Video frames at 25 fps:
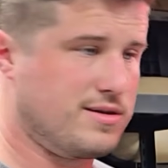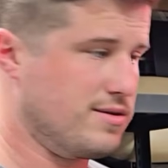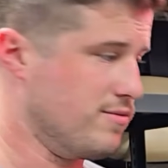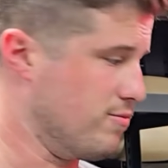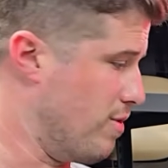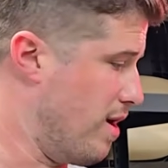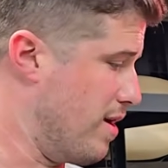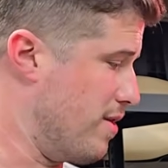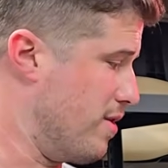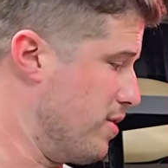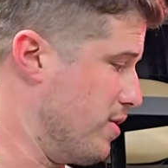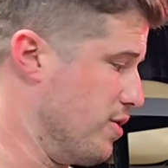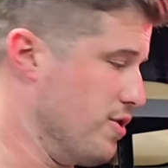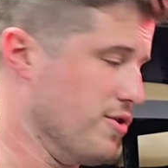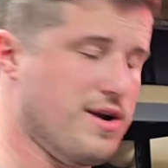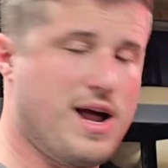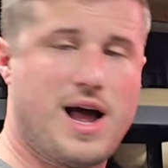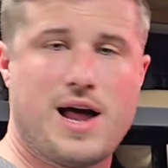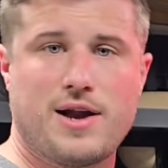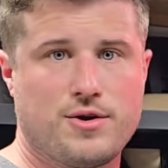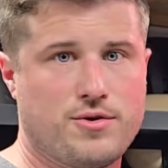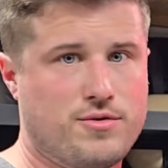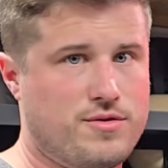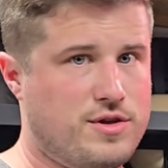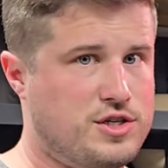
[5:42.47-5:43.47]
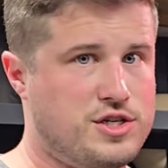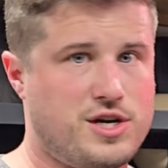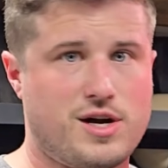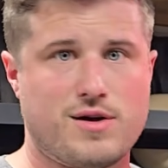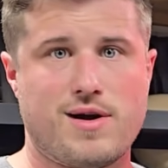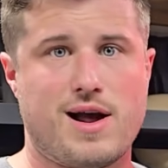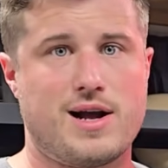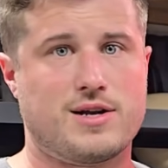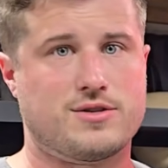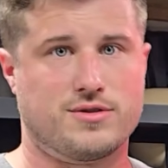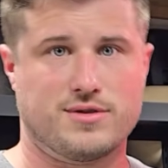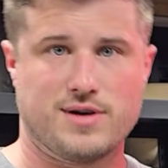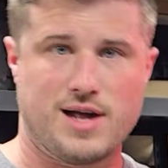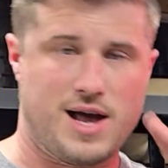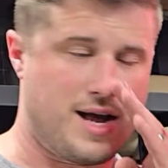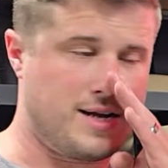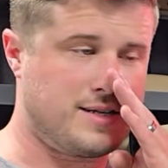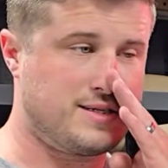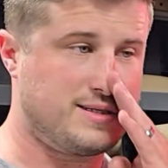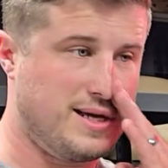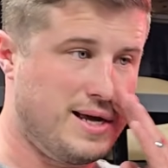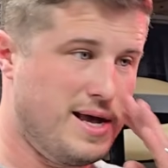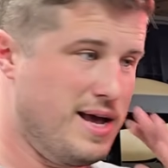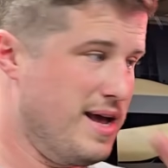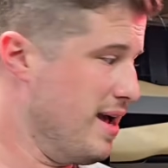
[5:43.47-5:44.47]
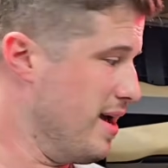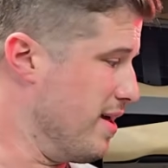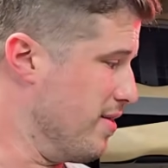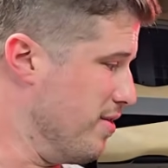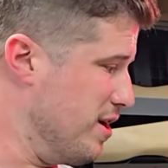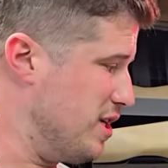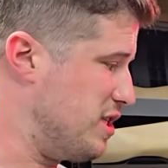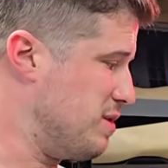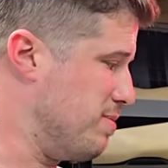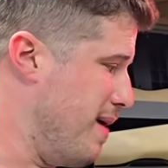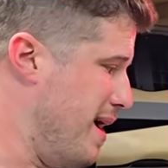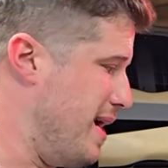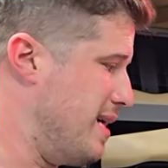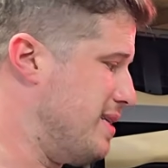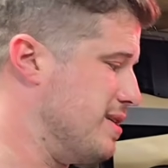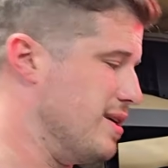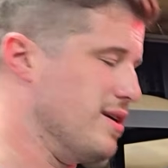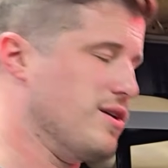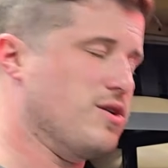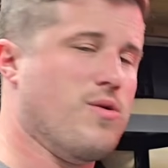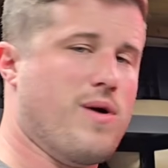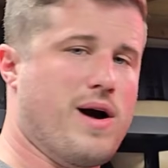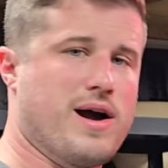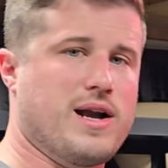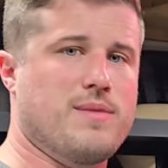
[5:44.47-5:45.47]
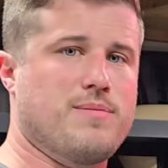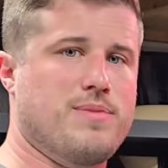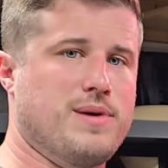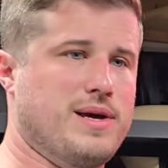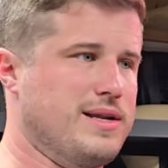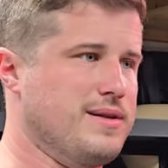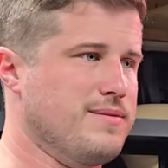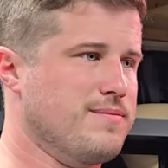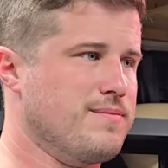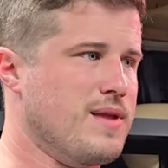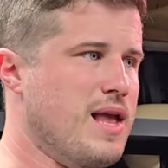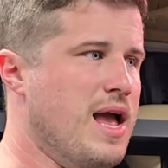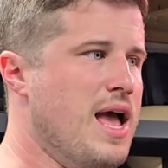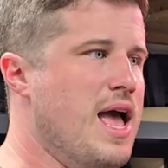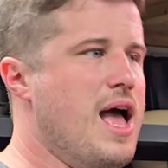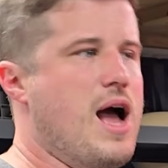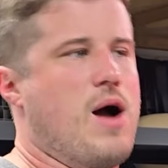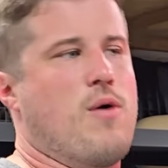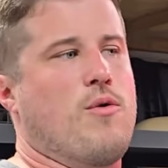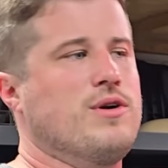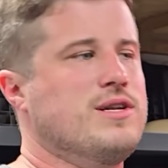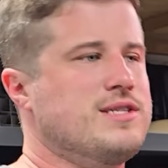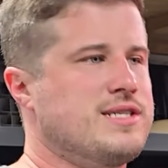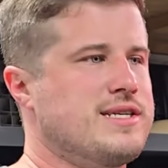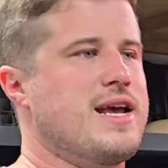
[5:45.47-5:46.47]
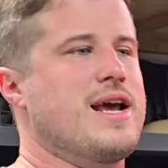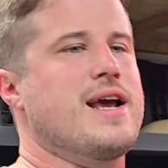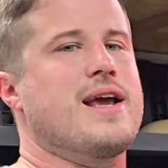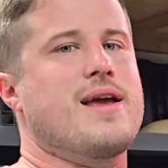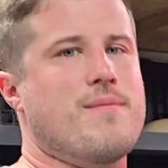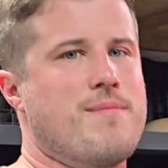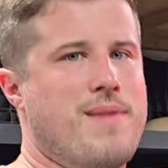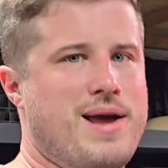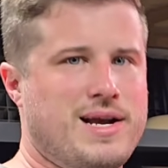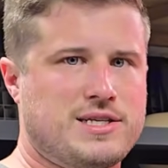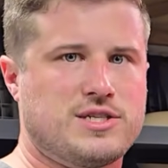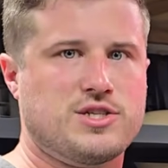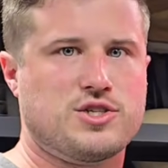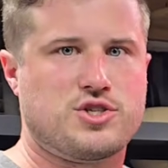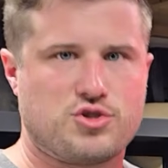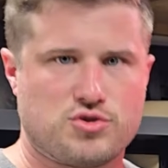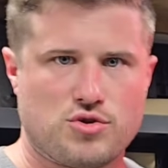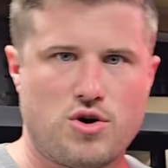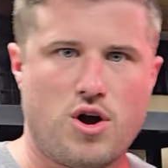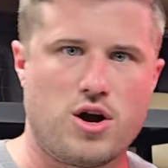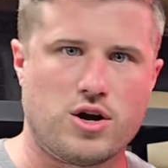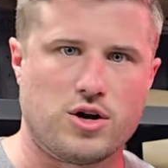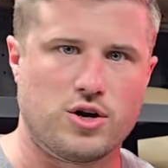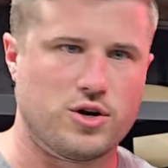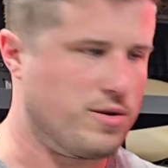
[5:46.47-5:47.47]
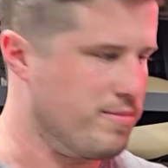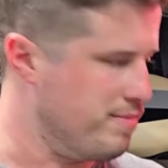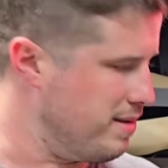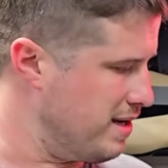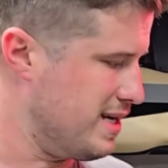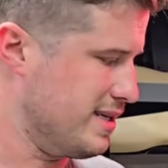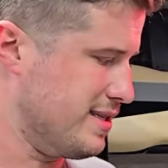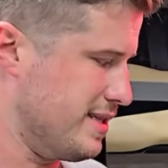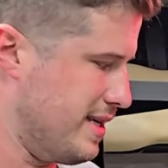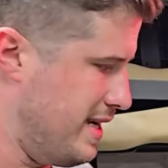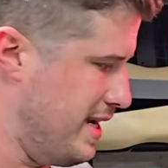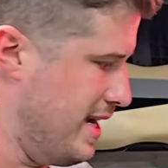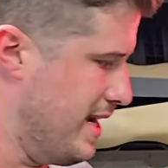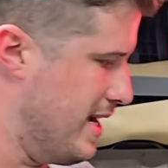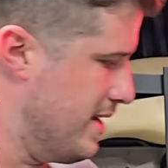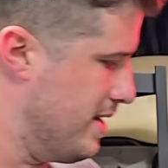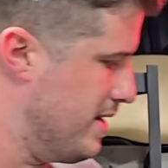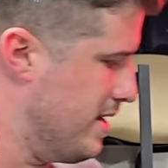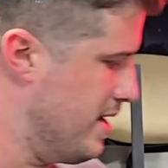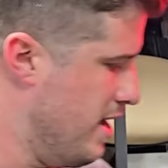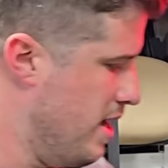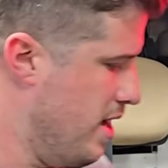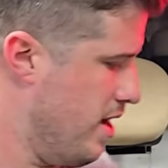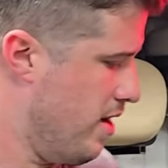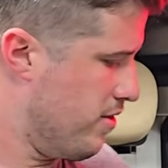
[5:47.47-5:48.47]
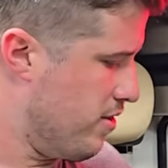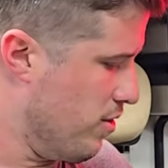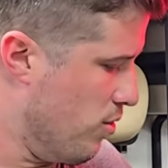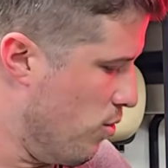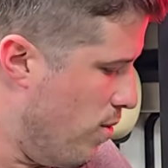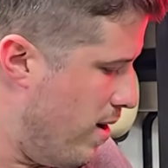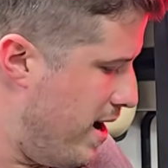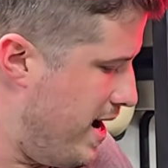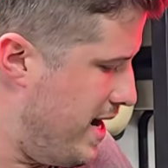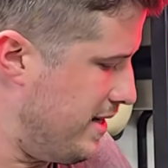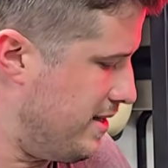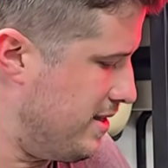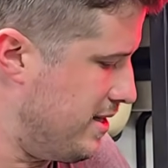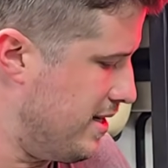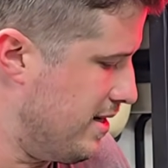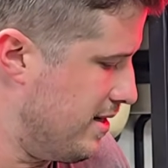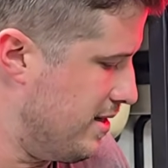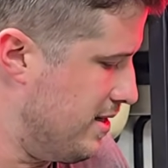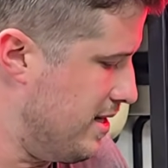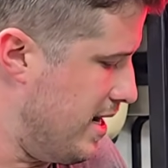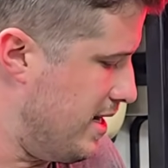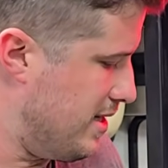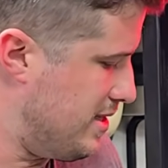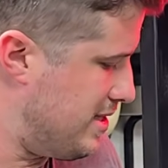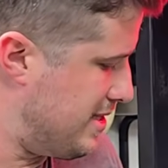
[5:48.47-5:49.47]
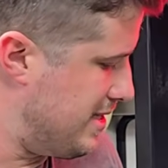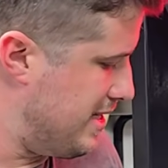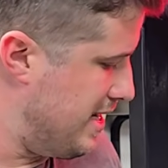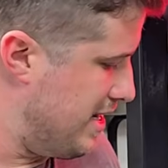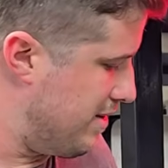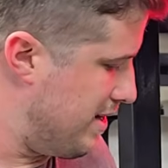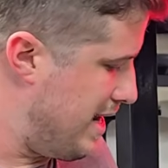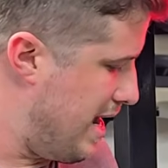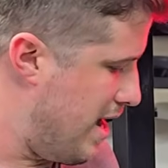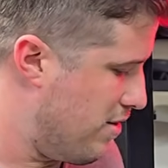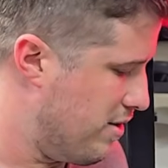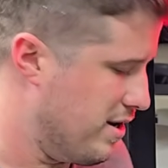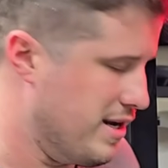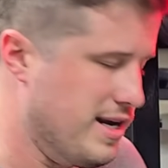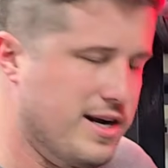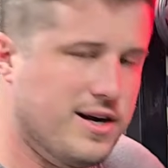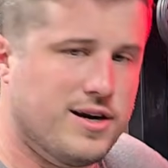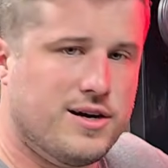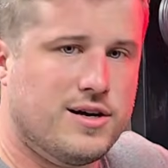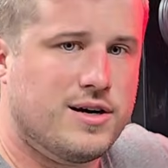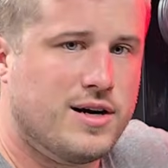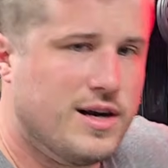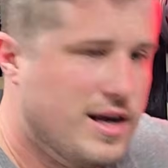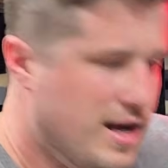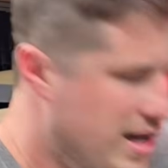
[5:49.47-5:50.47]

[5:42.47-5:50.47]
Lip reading: Whether you're not doing the chair racks or not, this makes it quite a bit. I wouldn't say it makes it stronger because again, the weight does sit down here.